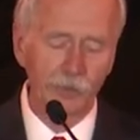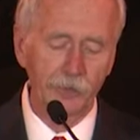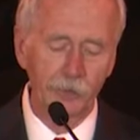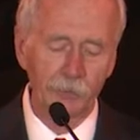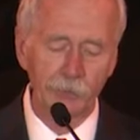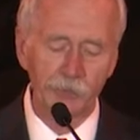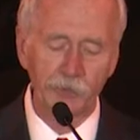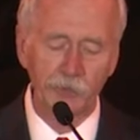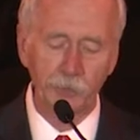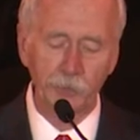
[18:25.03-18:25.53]

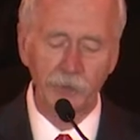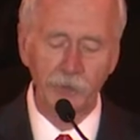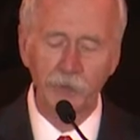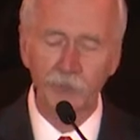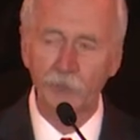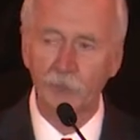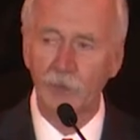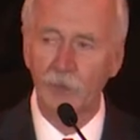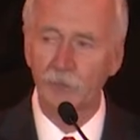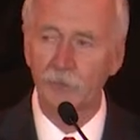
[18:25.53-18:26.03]
human
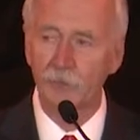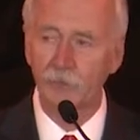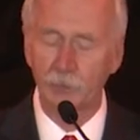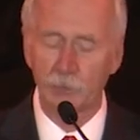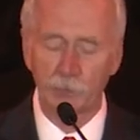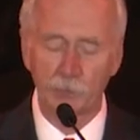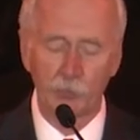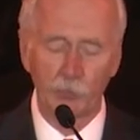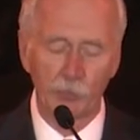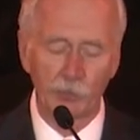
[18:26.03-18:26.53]
spaceflight from
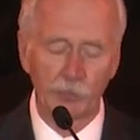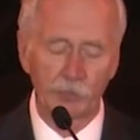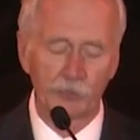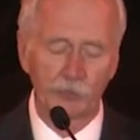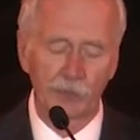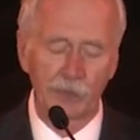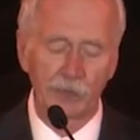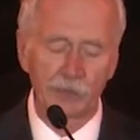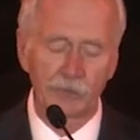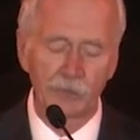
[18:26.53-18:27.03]
a more
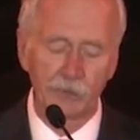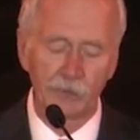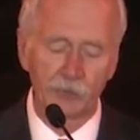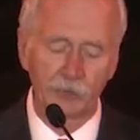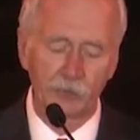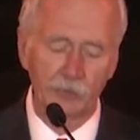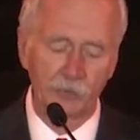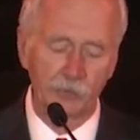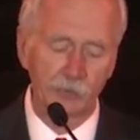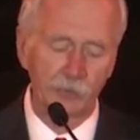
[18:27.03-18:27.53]
direct
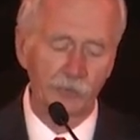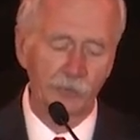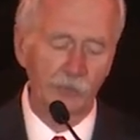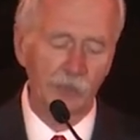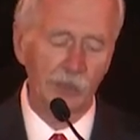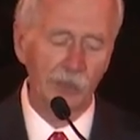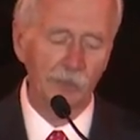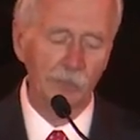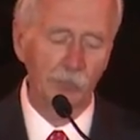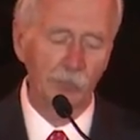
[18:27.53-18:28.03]
engineering
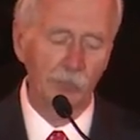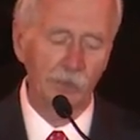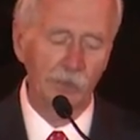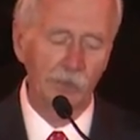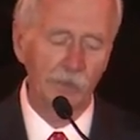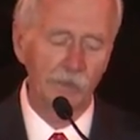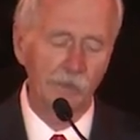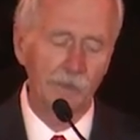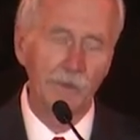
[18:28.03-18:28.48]
standpoint.